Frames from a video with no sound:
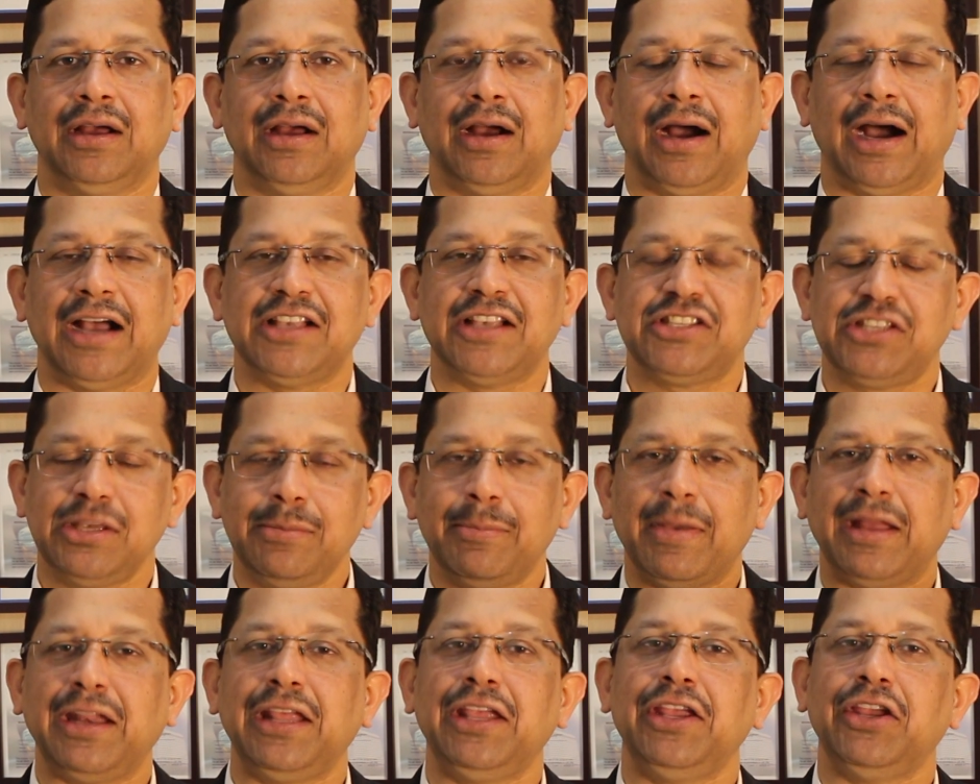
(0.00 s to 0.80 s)
I see
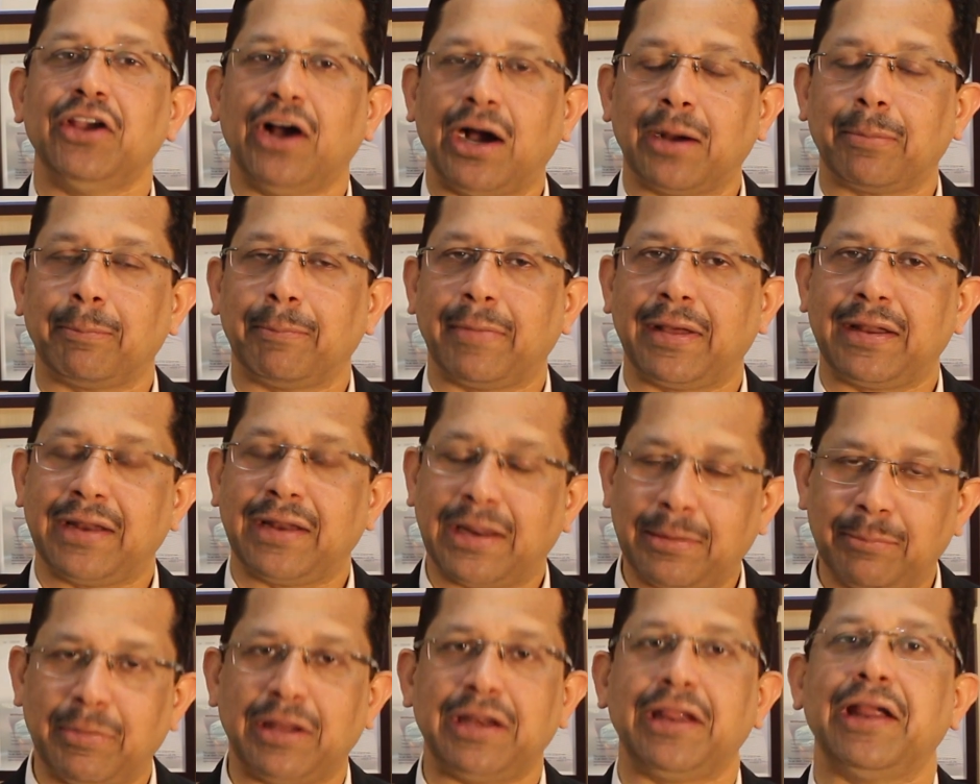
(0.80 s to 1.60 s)
many young men
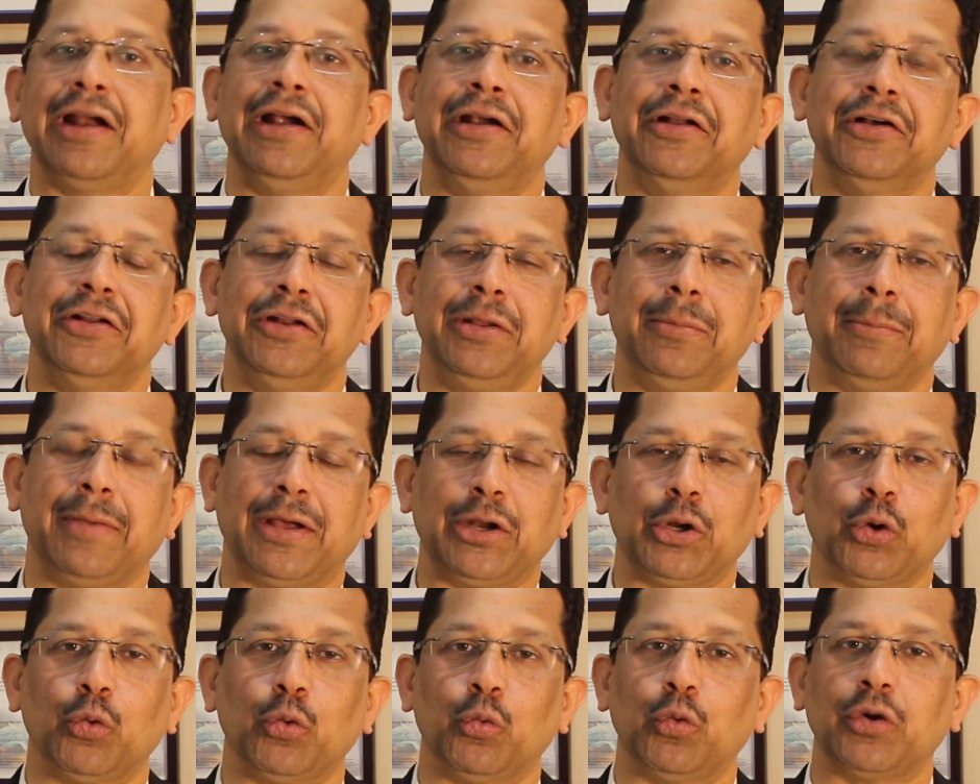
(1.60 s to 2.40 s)
and many elderly
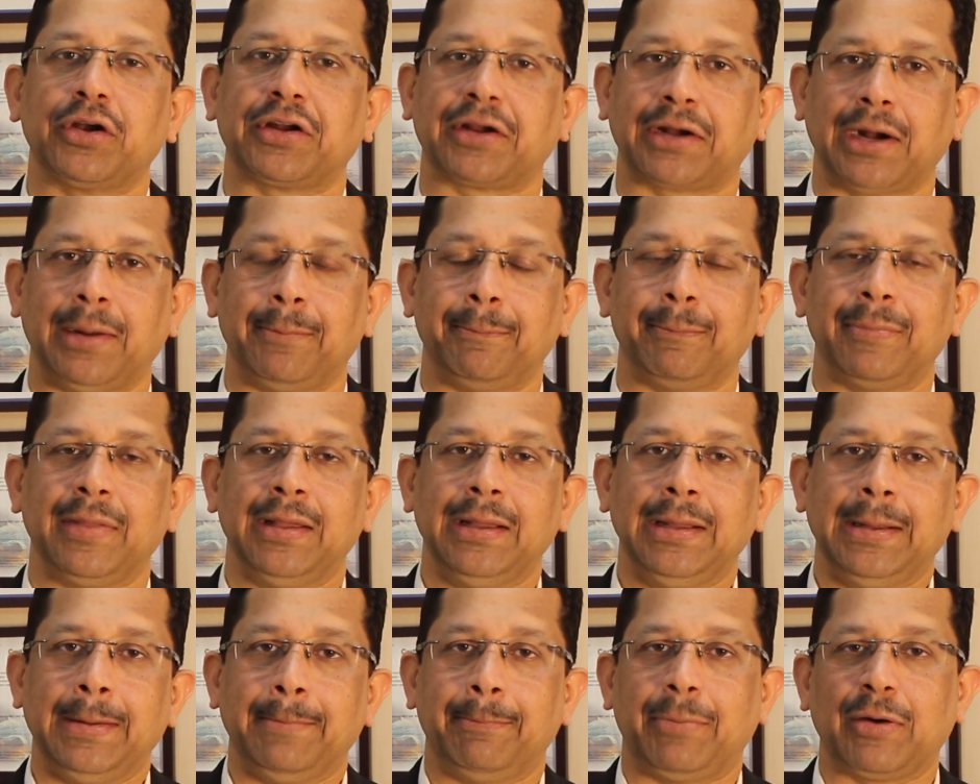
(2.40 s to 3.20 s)
men who would come
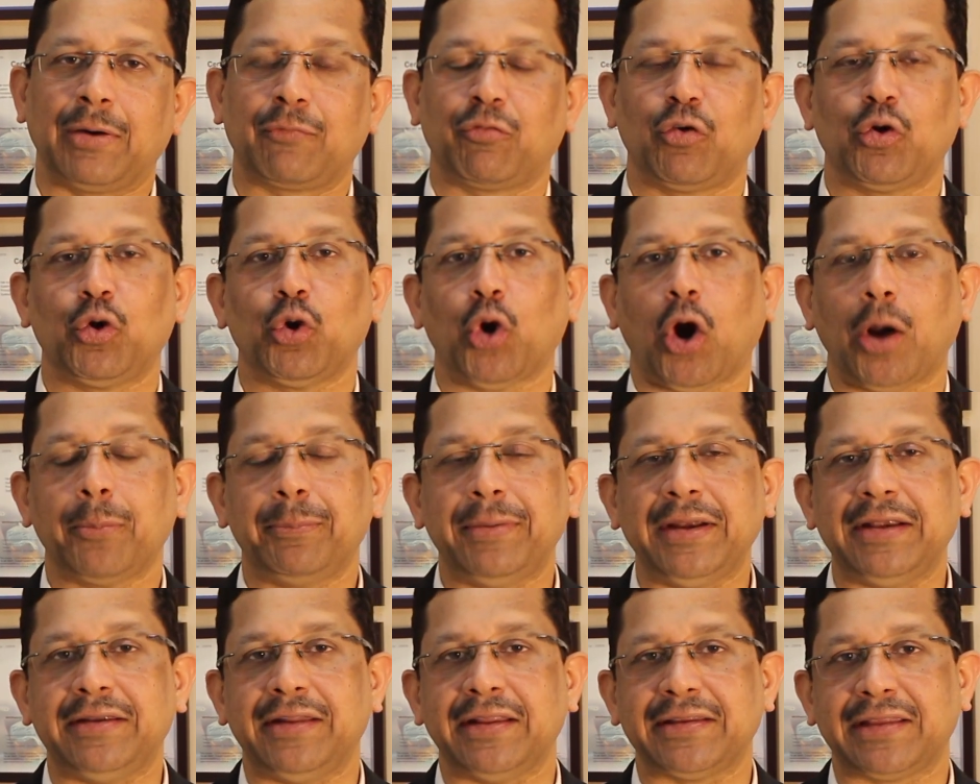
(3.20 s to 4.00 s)
but would not
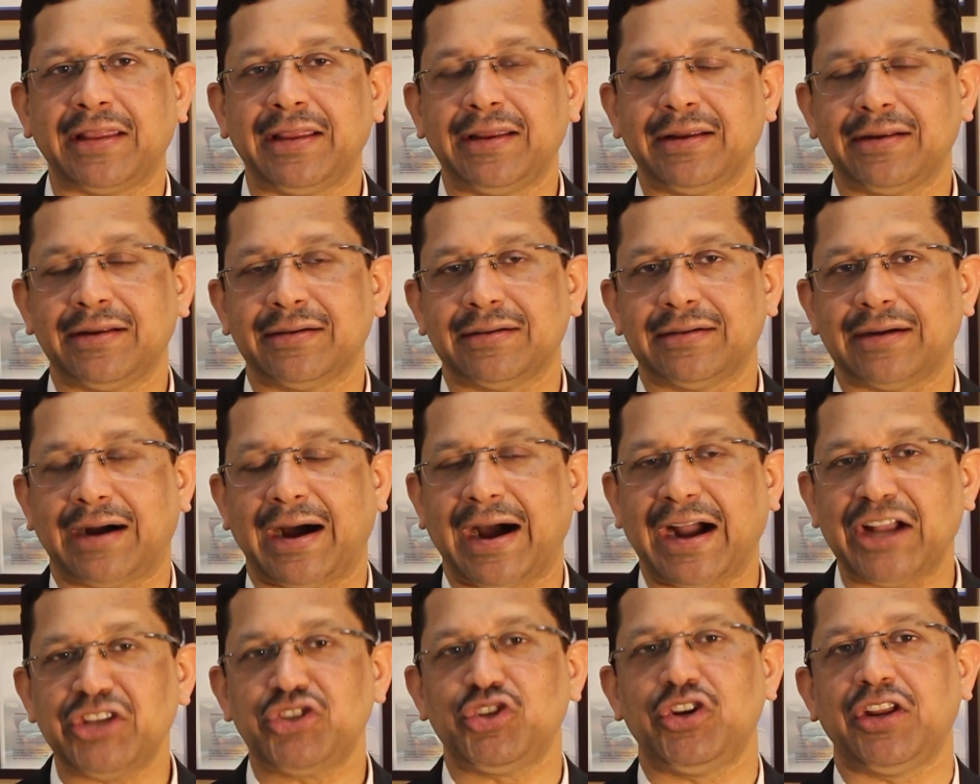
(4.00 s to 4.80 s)
be taking
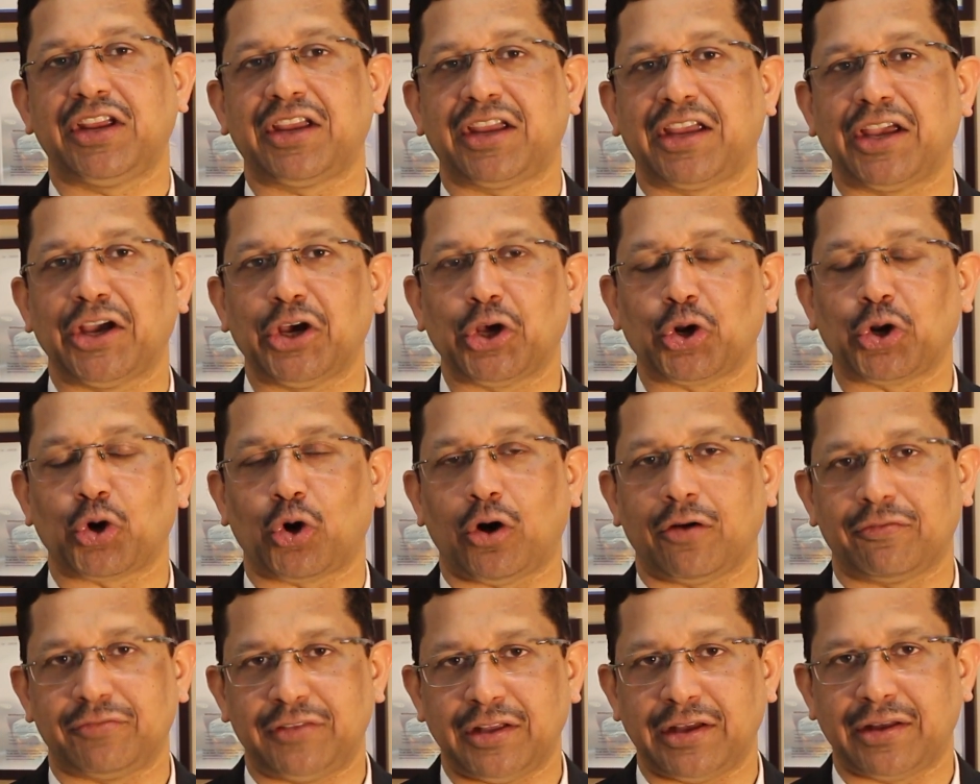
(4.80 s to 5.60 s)
hygienic care
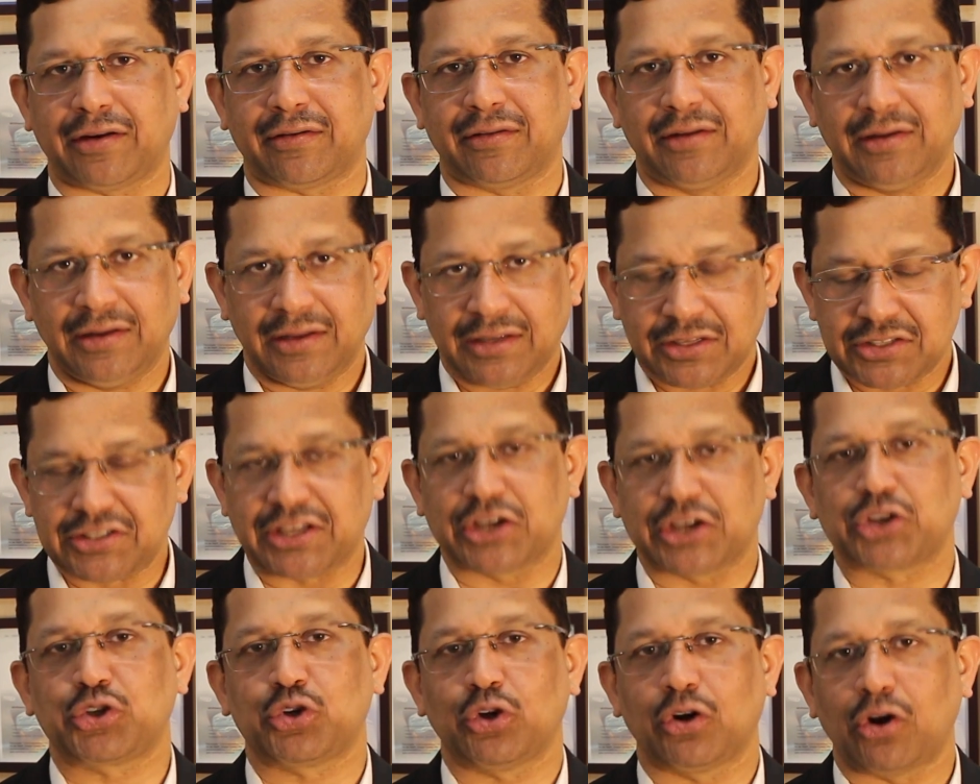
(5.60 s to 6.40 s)
of their
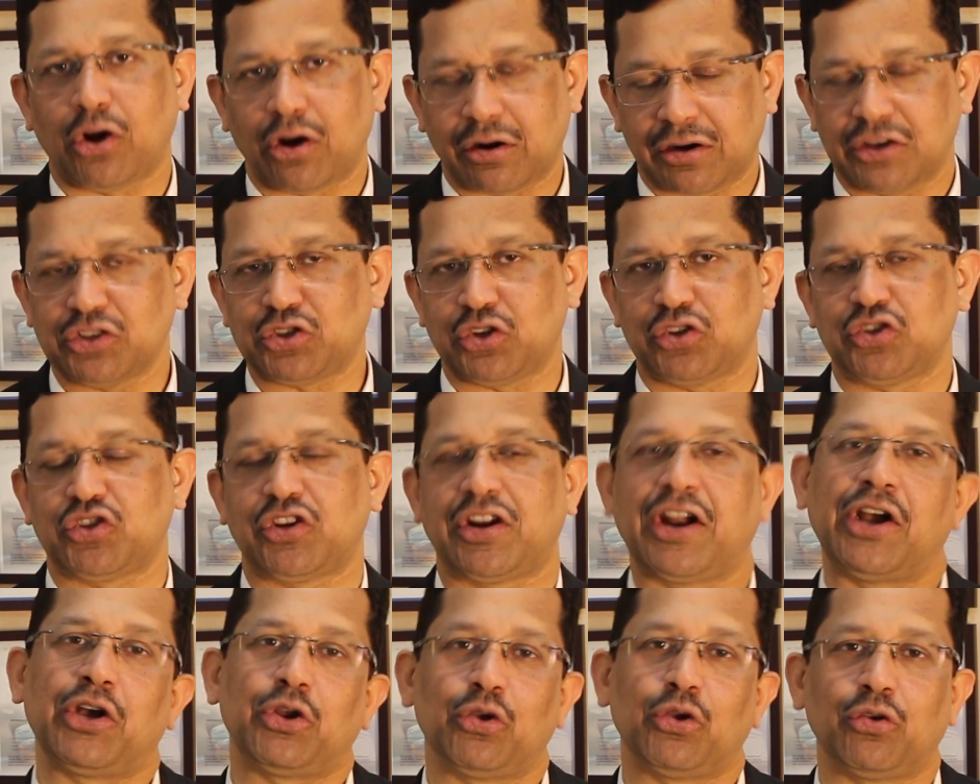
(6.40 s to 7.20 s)
sexual organs and
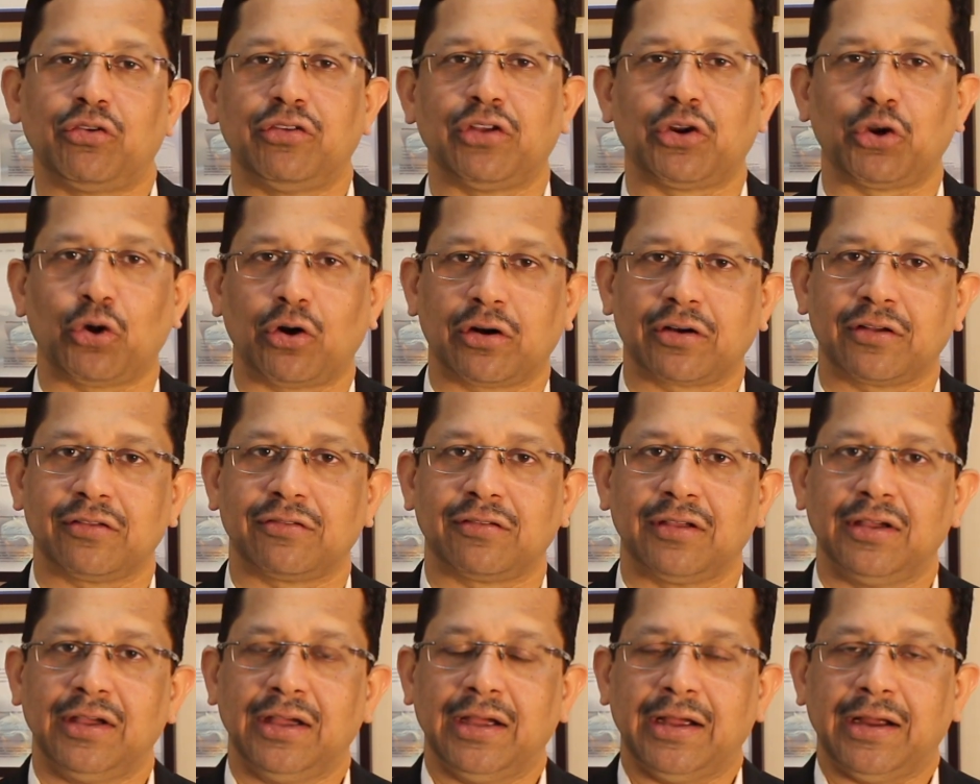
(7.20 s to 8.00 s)
genitourinary organs.